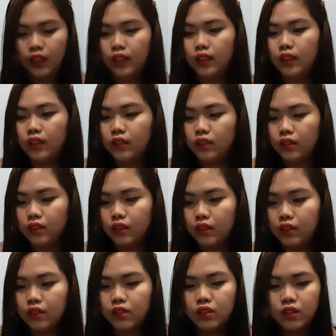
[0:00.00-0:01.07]
And
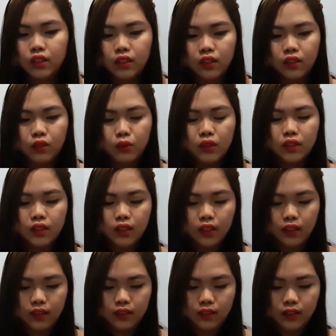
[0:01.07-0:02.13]
insert it once
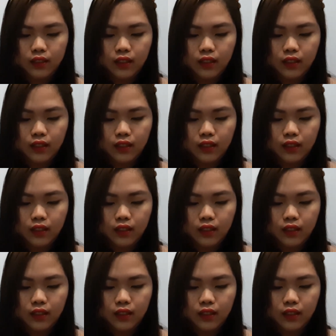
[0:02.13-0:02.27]
again.